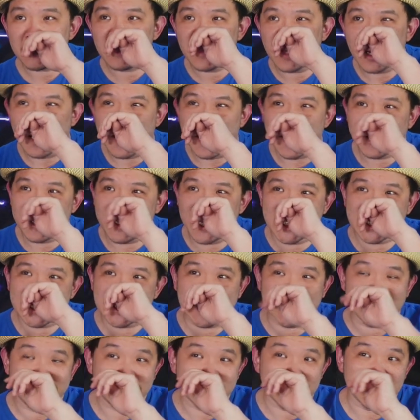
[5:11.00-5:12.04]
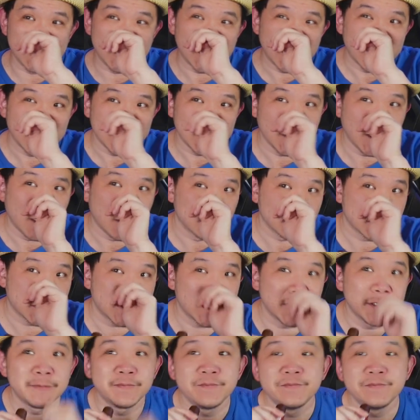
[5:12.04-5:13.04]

All right, let's get to the notes.